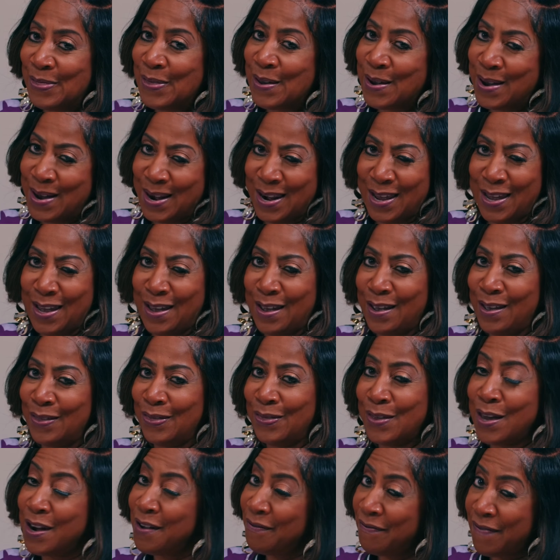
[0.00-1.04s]
30,
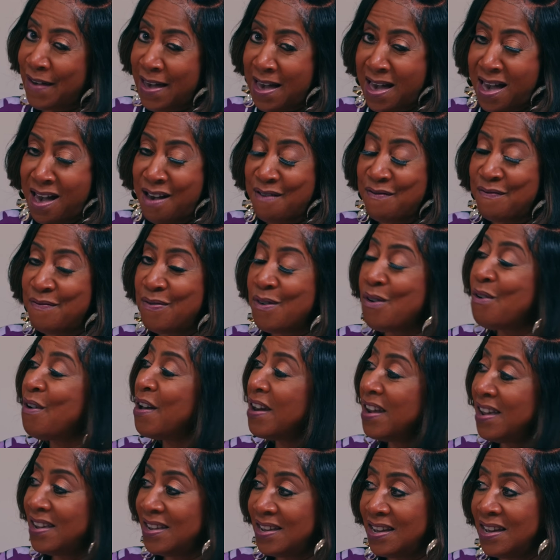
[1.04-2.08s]
35,
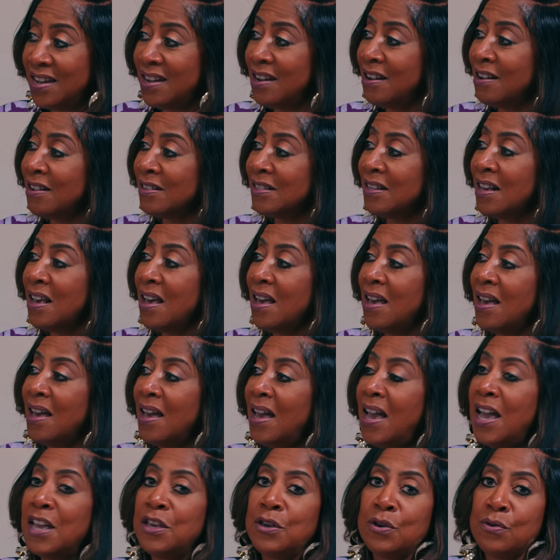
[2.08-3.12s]
40 years.
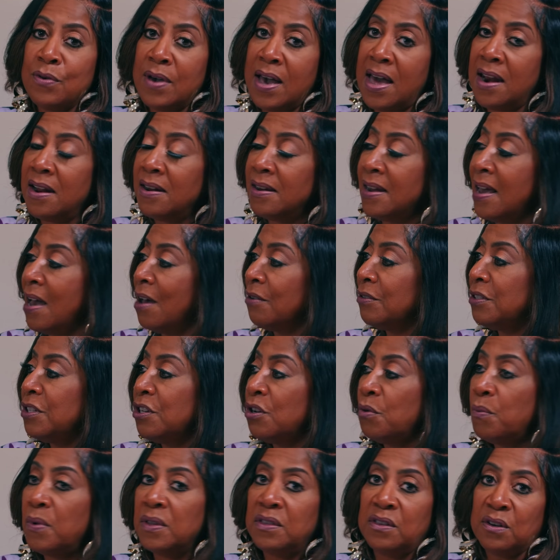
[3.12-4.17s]
And you got to now
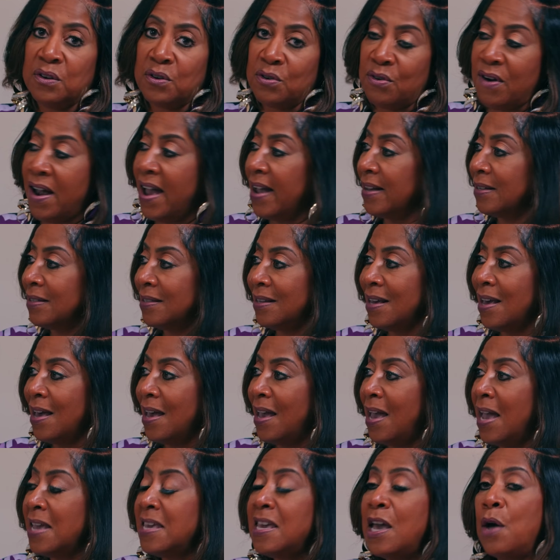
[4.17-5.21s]
deal with the cracks.
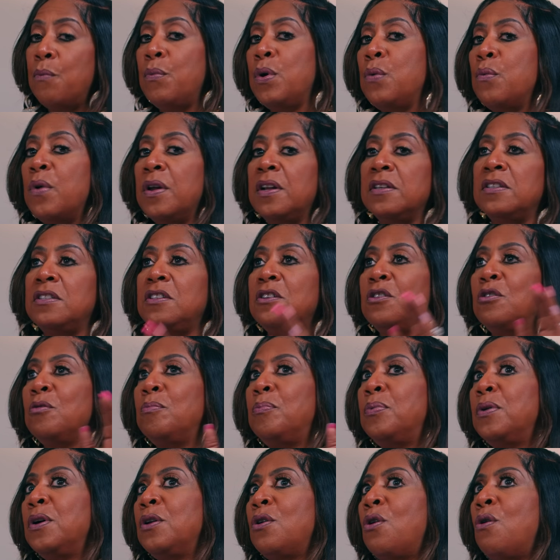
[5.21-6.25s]
And yet we want to still
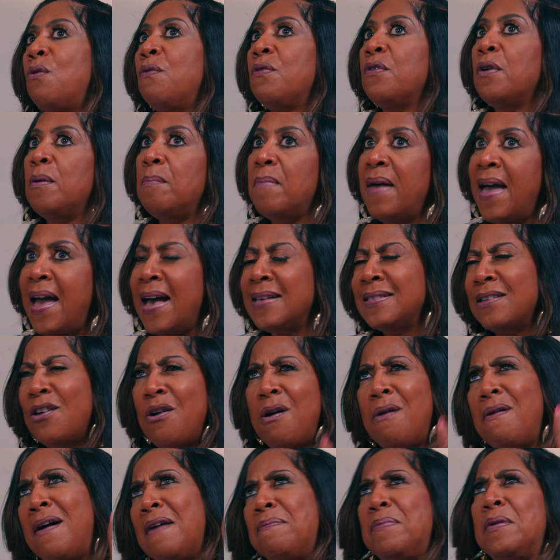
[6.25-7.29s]
put over a mask.
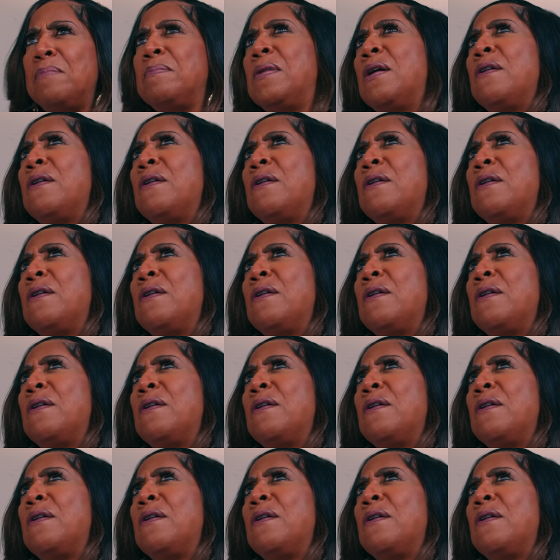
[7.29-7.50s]
Oh, I've been